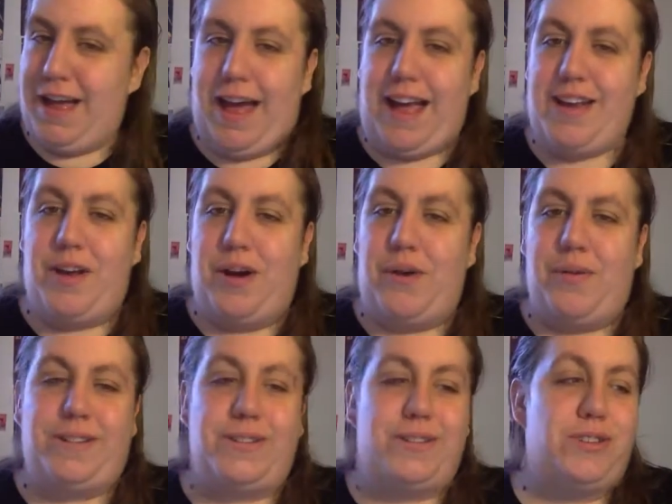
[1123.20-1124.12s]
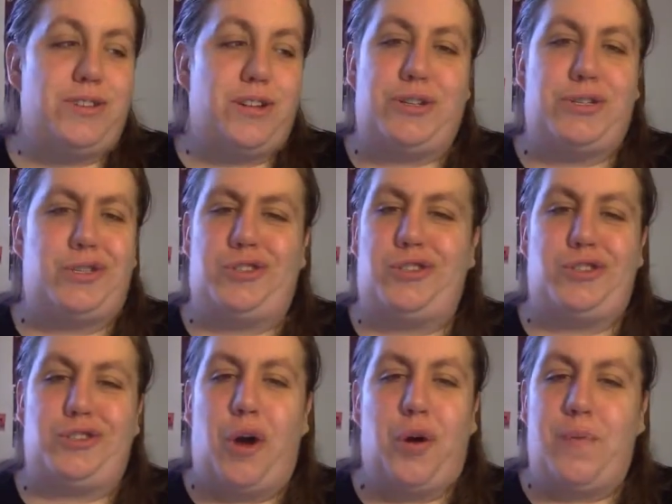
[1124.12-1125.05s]
I know, it's a
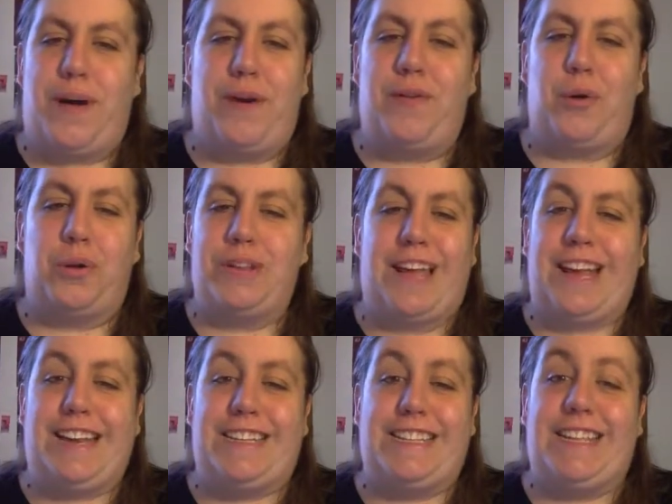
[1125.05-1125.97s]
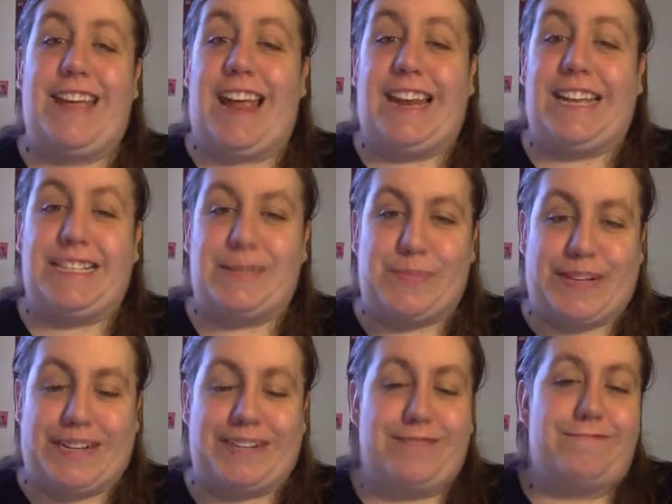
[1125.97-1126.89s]
show about old ladies in the 80s,
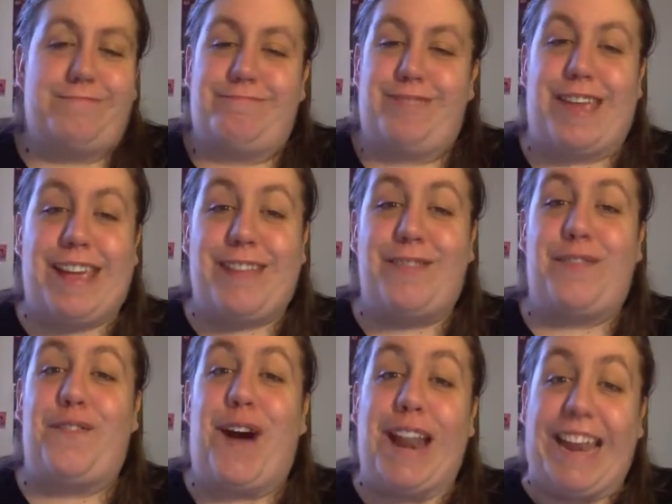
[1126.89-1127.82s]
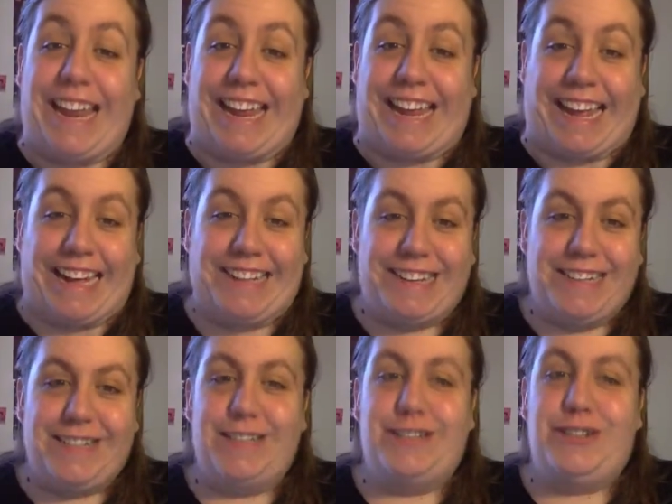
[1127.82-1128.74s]
but it's funny.
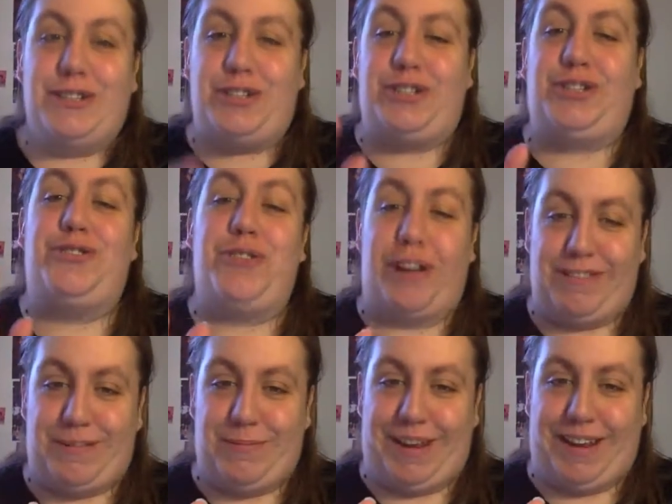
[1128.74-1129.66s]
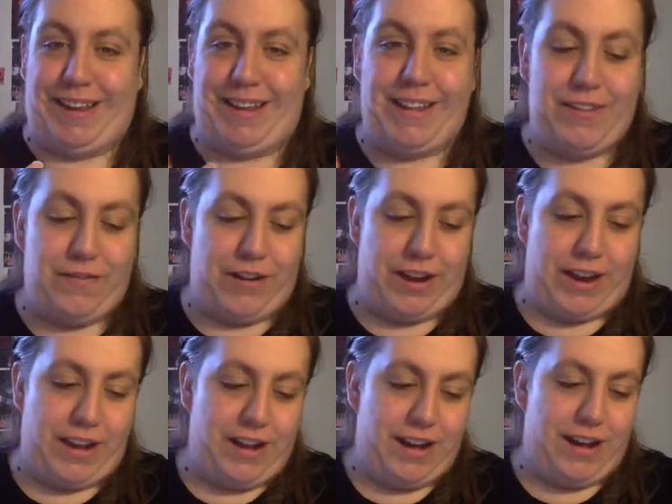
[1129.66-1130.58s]
Trust me, it's funny.